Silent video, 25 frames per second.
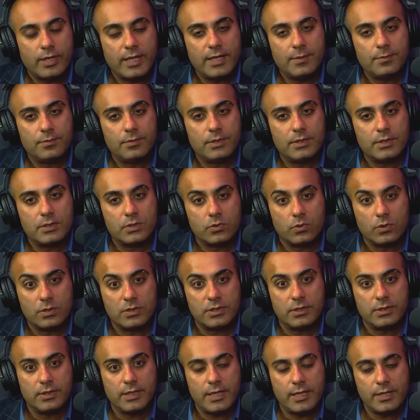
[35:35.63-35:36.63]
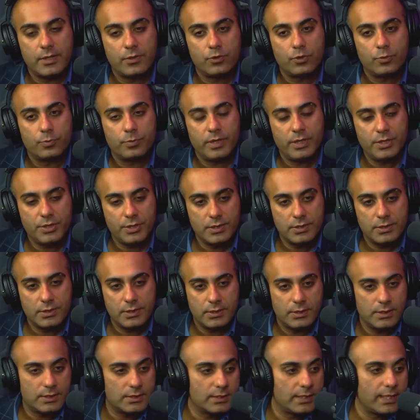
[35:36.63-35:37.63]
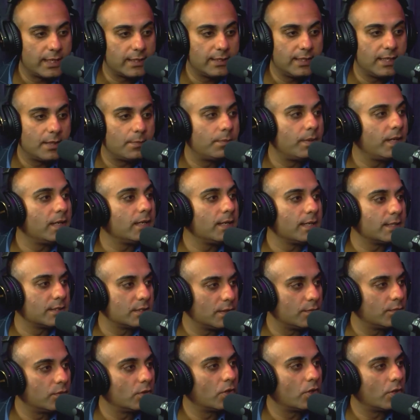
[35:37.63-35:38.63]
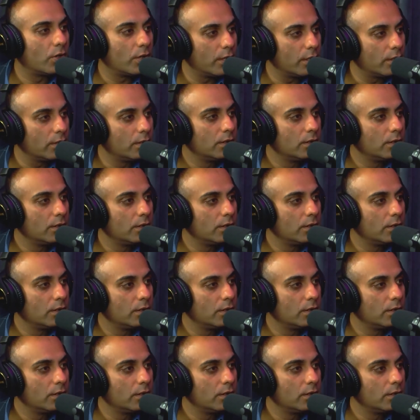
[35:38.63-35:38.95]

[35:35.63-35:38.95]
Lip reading: this whole scenario to patients is it's like the appendix of the heart.